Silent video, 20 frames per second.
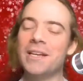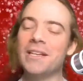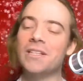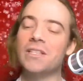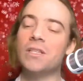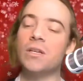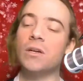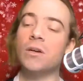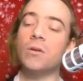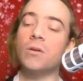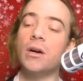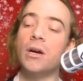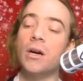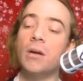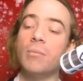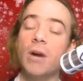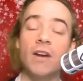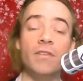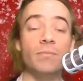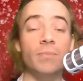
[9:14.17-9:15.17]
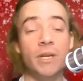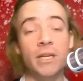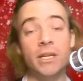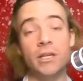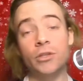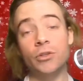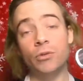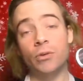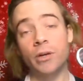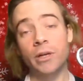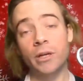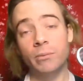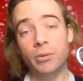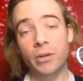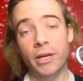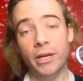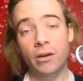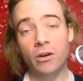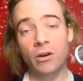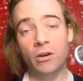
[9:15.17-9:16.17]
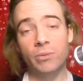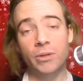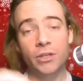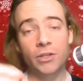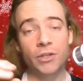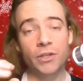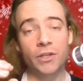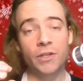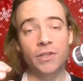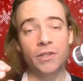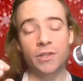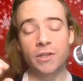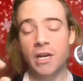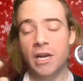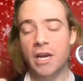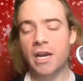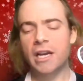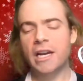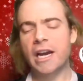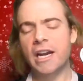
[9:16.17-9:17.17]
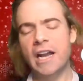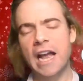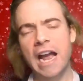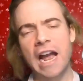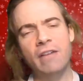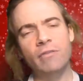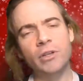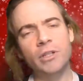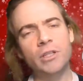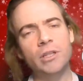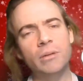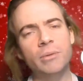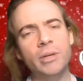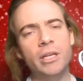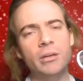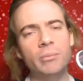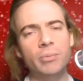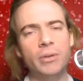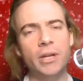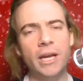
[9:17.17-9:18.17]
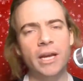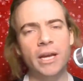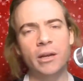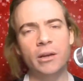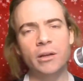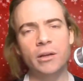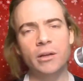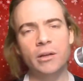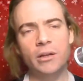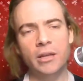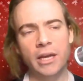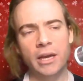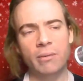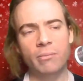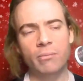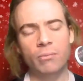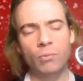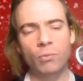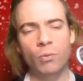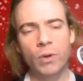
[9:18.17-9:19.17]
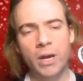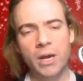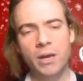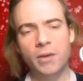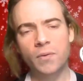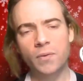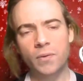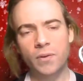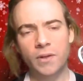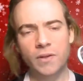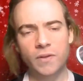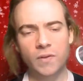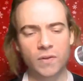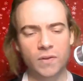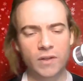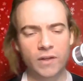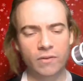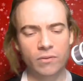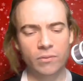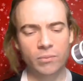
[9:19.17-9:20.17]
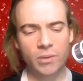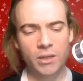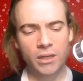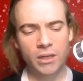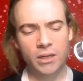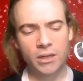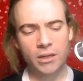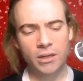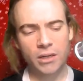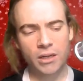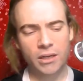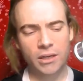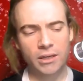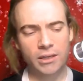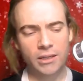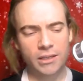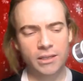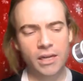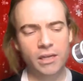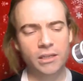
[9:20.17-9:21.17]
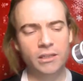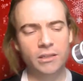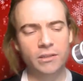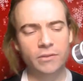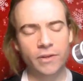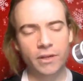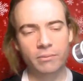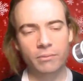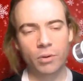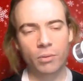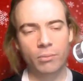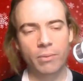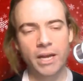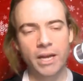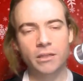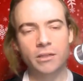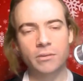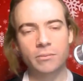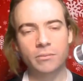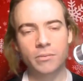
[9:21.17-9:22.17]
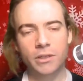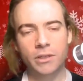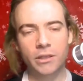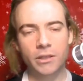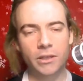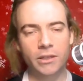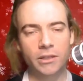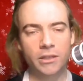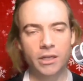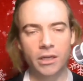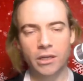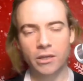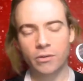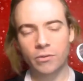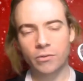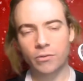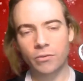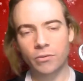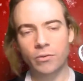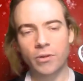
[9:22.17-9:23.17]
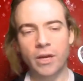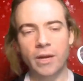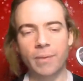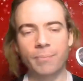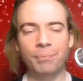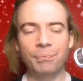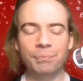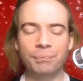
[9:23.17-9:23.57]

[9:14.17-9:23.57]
So um, I've been enjoying playing RPGs and kind of having somebody to play them with. It's given me incentive and momentum to continue through them.